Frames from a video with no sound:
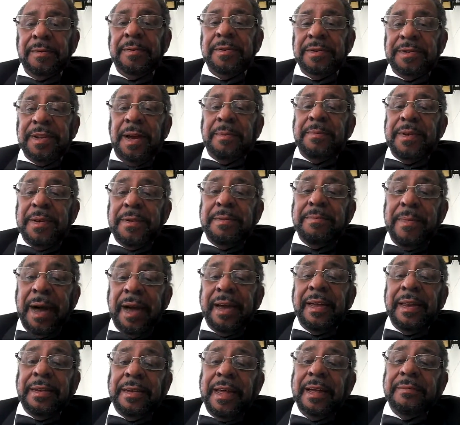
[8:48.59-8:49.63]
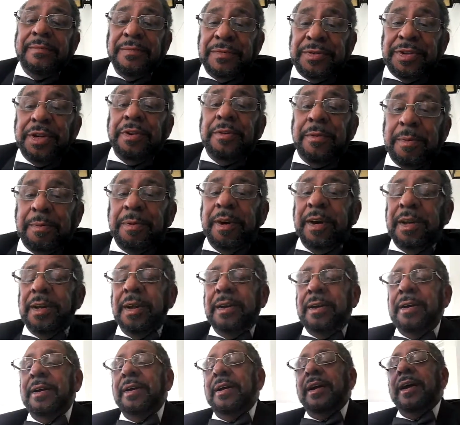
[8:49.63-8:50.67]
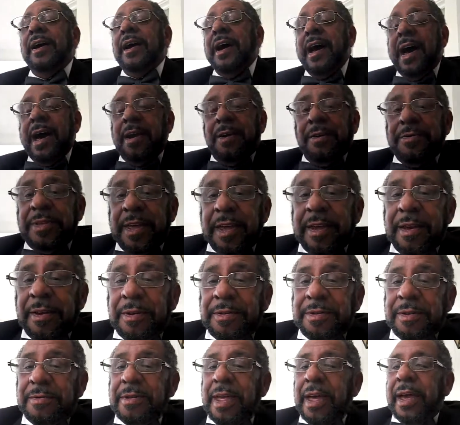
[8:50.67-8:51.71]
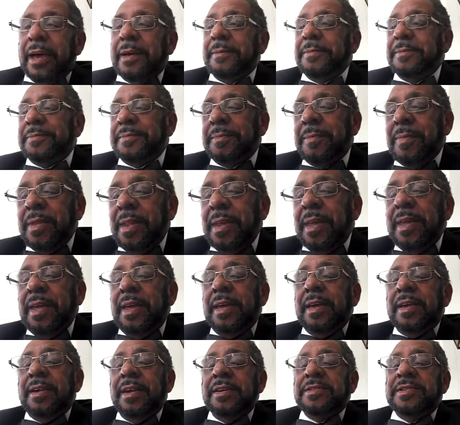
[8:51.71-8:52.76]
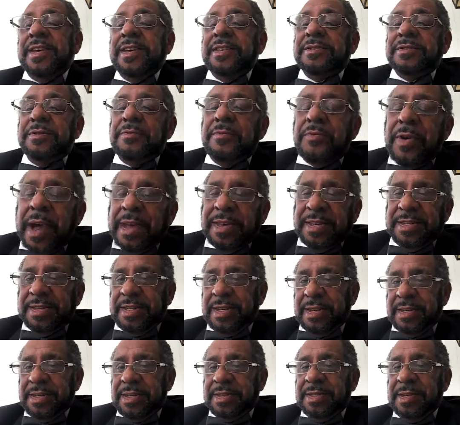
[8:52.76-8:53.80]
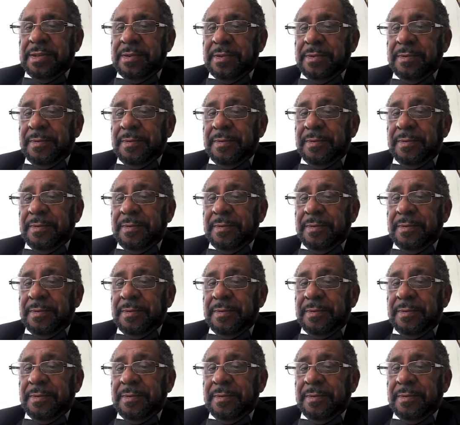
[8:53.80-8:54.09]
something he might do, but I don't think he'll do that because he's a racist.